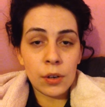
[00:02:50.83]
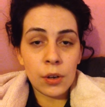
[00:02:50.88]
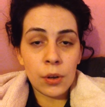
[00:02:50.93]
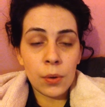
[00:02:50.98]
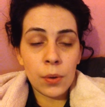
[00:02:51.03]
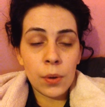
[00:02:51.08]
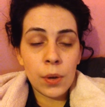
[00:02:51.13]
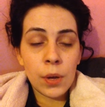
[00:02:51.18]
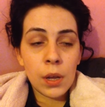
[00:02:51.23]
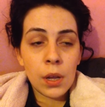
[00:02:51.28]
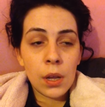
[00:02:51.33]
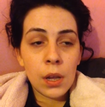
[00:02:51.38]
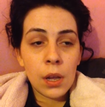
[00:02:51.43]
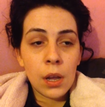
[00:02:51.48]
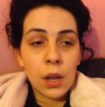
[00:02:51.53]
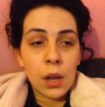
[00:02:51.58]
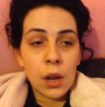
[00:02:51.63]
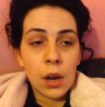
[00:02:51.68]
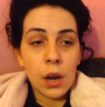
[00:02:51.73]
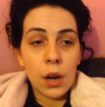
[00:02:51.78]
know
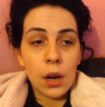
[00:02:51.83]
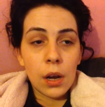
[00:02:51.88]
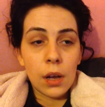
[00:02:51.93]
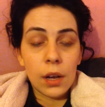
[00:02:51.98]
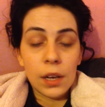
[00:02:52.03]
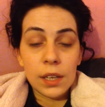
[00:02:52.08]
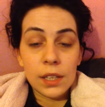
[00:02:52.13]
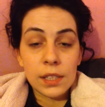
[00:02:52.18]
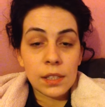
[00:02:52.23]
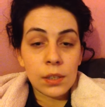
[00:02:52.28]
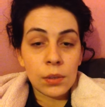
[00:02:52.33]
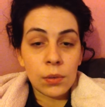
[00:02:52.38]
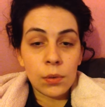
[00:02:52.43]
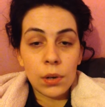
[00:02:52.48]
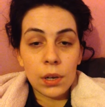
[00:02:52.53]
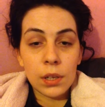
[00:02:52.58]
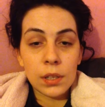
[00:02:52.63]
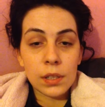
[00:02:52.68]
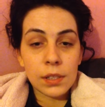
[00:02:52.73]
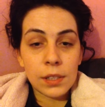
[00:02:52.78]
I still
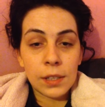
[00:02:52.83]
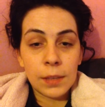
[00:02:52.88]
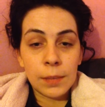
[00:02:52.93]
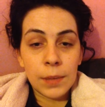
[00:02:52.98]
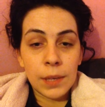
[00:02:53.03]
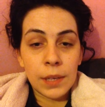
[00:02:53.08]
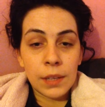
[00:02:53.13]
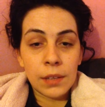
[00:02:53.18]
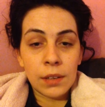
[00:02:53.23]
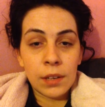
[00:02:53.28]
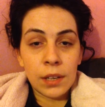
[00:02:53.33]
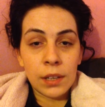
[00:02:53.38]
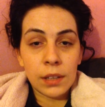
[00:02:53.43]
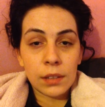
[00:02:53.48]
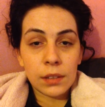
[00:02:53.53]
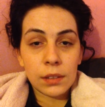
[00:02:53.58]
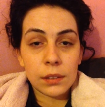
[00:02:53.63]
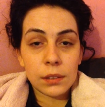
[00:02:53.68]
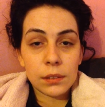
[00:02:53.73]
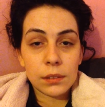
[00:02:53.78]
can't sleep that night.
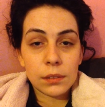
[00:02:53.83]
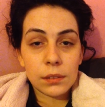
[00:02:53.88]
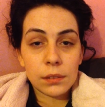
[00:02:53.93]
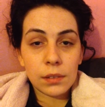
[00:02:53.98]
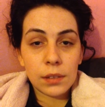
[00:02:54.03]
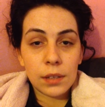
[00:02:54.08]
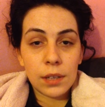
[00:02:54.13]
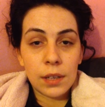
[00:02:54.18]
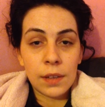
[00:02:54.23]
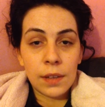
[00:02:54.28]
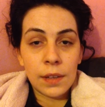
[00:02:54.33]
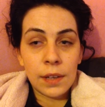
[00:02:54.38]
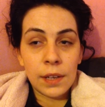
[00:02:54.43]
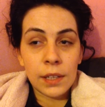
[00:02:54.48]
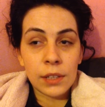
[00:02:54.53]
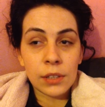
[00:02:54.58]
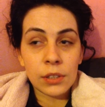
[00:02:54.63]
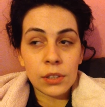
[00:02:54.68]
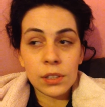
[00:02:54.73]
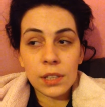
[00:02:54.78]
And then
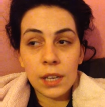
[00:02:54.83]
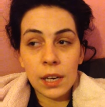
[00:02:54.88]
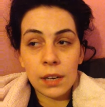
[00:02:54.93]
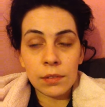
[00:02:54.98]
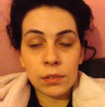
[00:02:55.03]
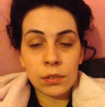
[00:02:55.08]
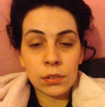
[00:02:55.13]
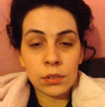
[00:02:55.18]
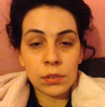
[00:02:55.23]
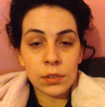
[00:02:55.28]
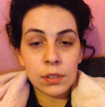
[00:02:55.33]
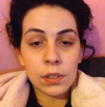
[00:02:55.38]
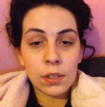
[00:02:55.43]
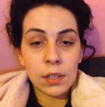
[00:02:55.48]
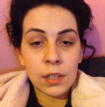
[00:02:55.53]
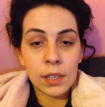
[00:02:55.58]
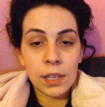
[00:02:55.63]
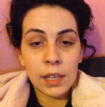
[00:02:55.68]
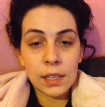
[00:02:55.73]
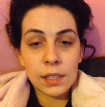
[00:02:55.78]
it just carries on to
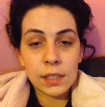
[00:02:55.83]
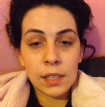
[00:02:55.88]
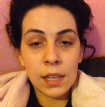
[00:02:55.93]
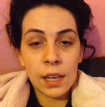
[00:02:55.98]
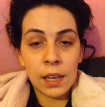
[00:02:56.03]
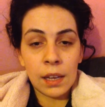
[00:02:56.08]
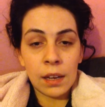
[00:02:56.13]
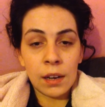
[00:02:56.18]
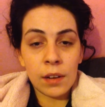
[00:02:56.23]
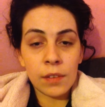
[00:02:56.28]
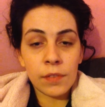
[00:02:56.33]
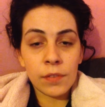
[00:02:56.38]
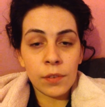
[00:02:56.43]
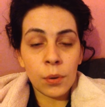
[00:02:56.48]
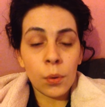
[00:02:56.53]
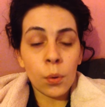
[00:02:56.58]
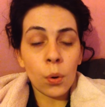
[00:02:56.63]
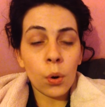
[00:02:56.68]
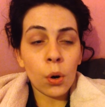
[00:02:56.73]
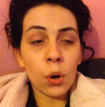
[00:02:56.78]
the next day, and I
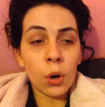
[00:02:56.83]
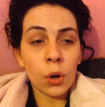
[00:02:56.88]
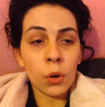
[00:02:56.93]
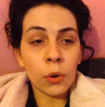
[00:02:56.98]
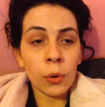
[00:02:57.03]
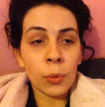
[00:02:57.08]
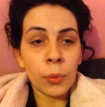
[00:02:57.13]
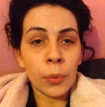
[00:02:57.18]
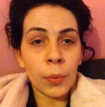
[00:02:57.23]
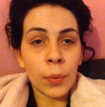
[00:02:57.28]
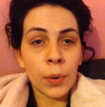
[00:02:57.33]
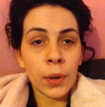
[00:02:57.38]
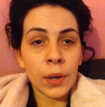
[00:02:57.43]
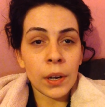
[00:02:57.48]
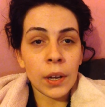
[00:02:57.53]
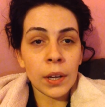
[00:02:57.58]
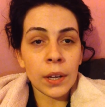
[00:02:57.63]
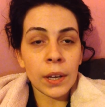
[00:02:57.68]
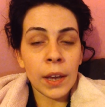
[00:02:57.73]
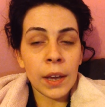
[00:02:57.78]
feel horrible,
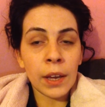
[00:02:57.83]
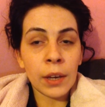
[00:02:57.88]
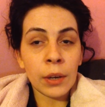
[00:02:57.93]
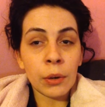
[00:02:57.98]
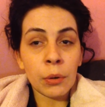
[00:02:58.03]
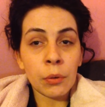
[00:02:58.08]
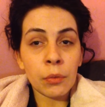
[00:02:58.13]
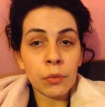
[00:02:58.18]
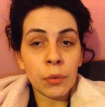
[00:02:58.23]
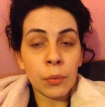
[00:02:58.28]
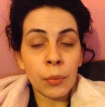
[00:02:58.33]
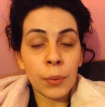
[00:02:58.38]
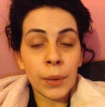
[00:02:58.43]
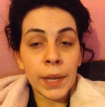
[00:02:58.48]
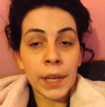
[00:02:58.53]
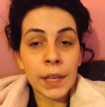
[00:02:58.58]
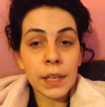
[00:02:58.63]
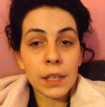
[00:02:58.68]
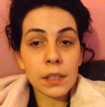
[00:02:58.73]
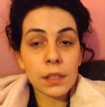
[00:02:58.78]
and I get ill for
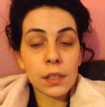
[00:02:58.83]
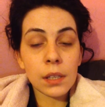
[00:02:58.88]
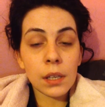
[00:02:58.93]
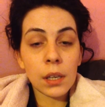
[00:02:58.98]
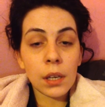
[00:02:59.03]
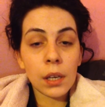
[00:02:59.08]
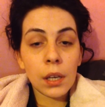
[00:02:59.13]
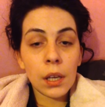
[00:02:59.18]
weeks.